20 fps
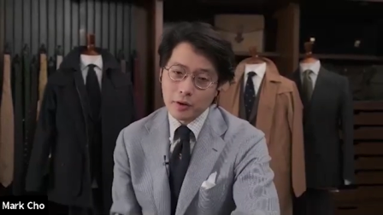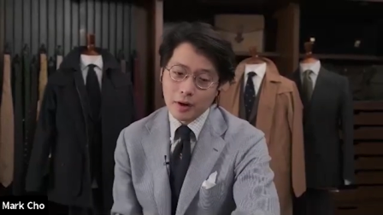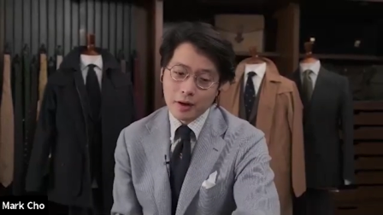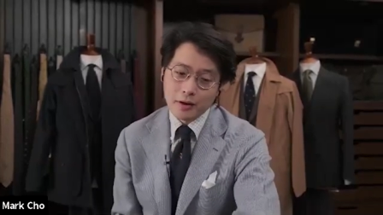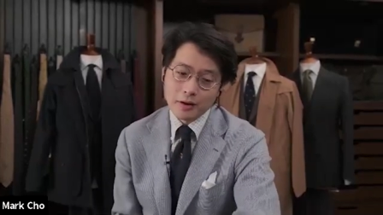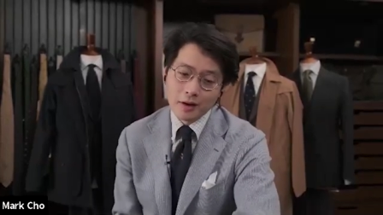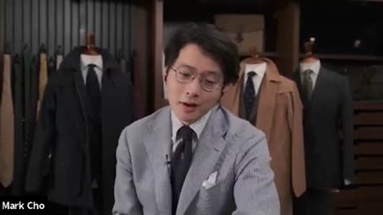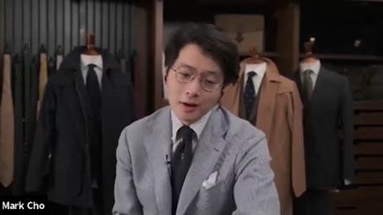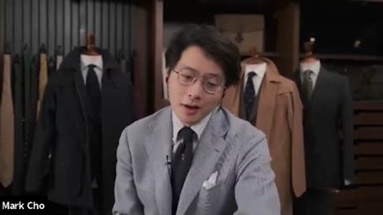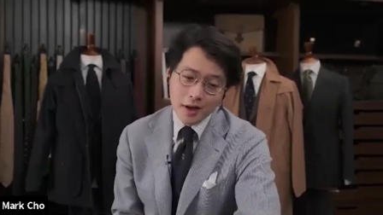And
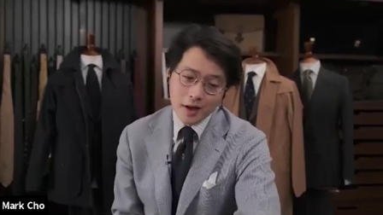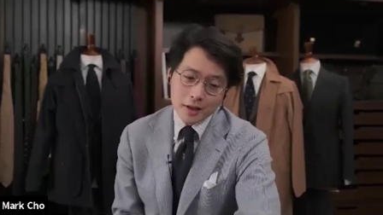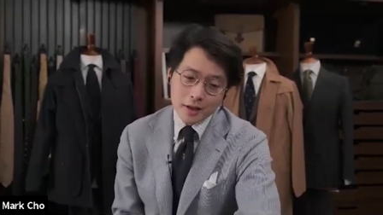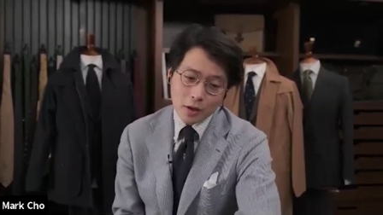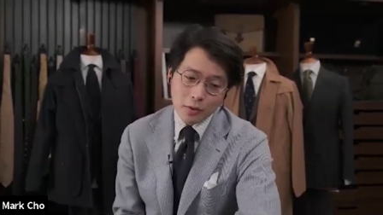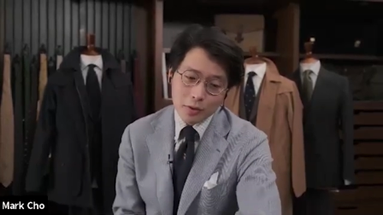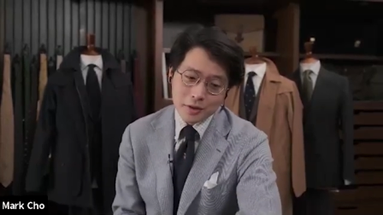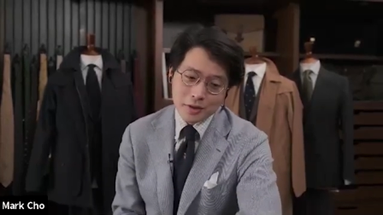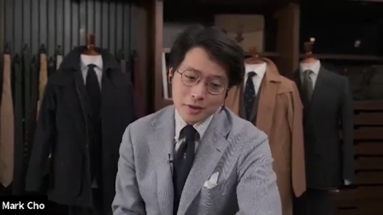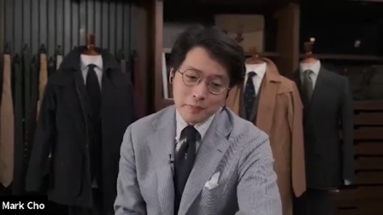I'm, it's
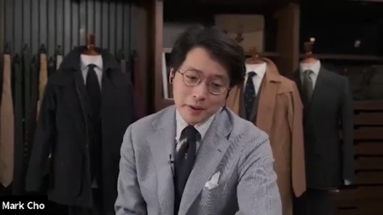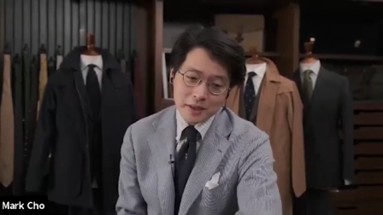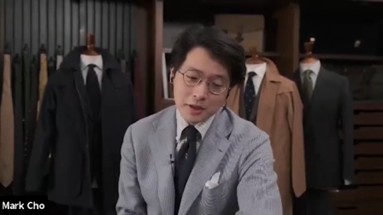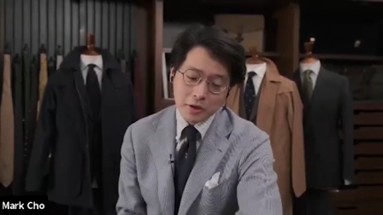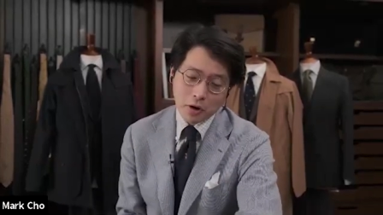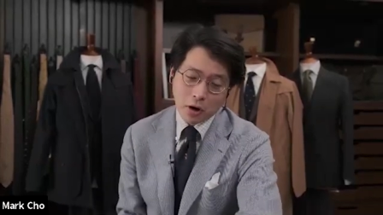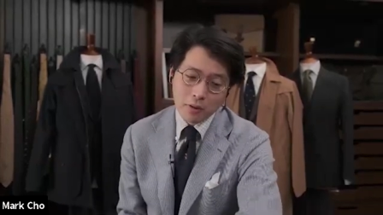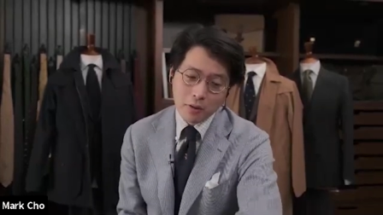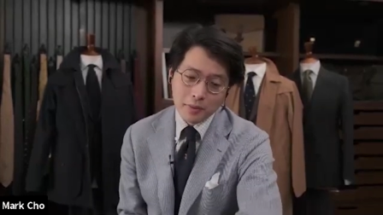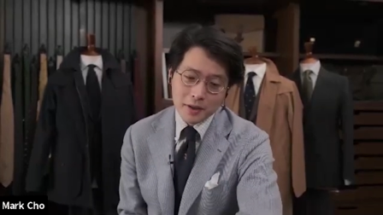always the best
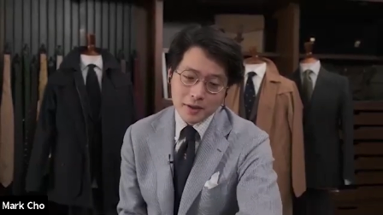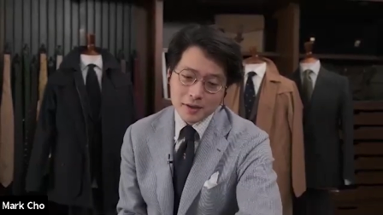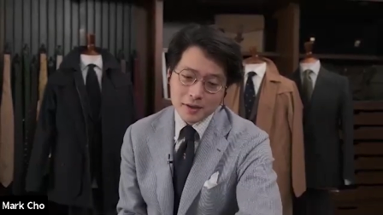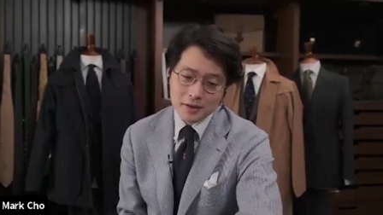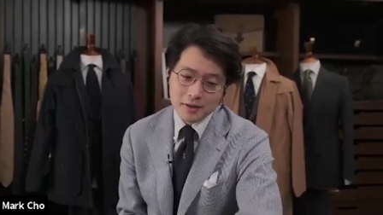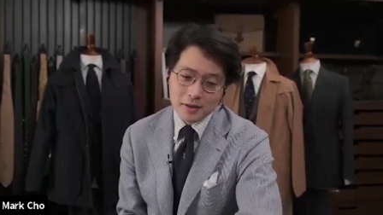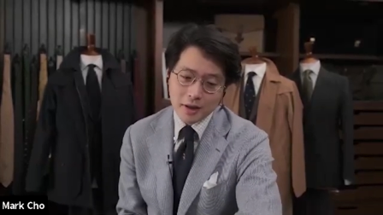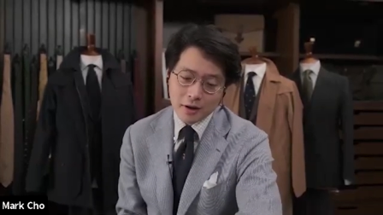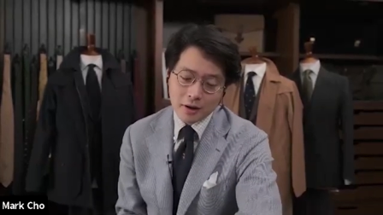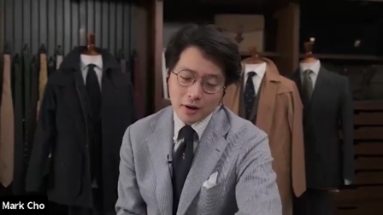
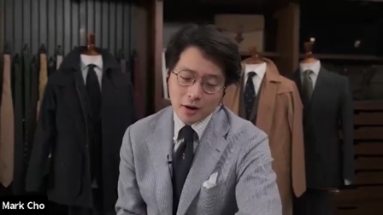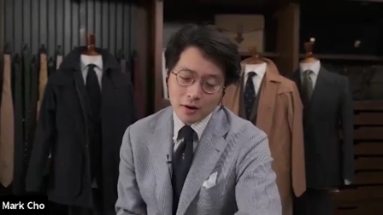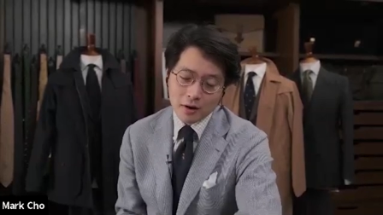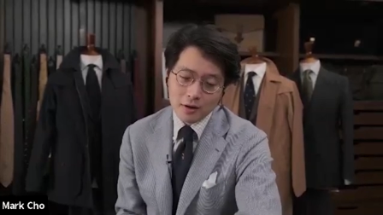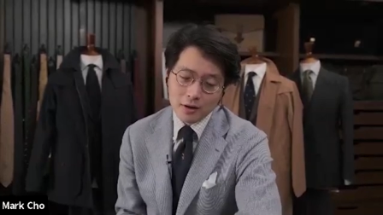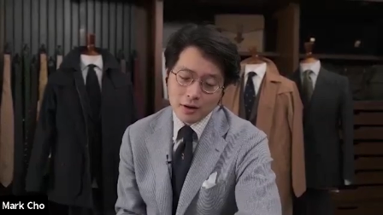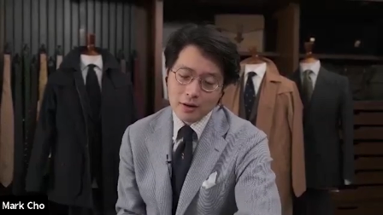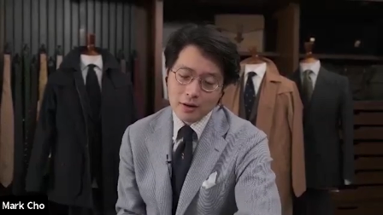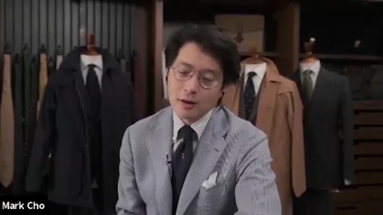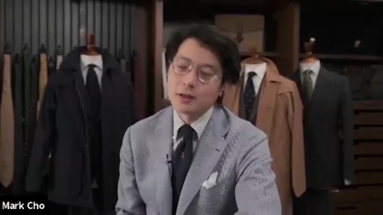garments that
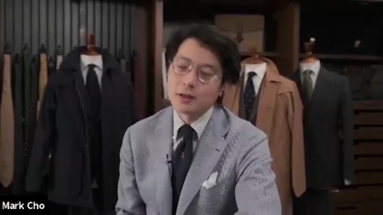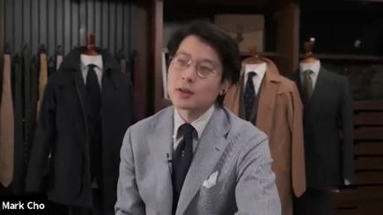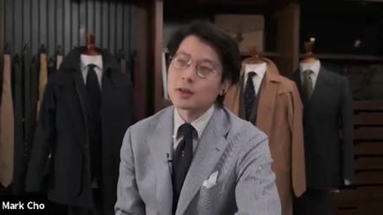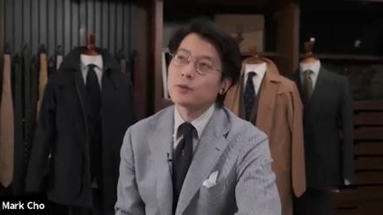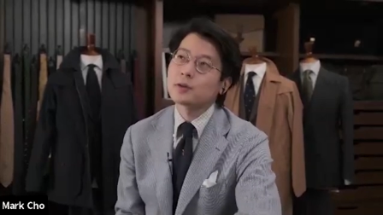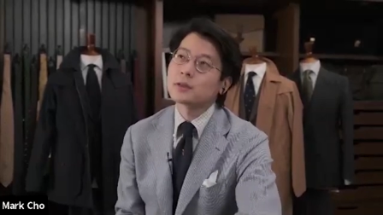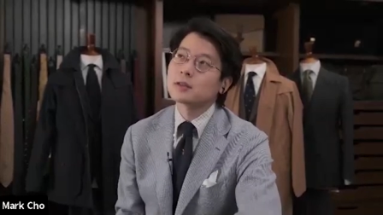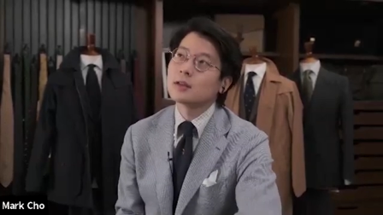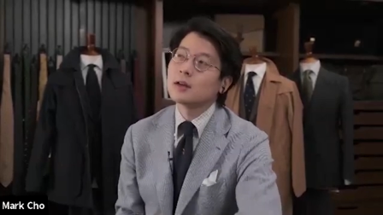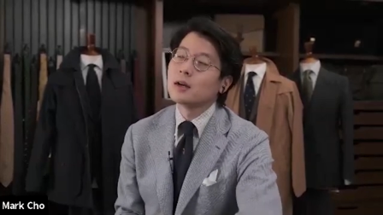it's
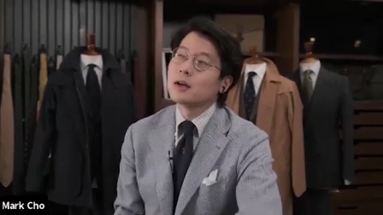always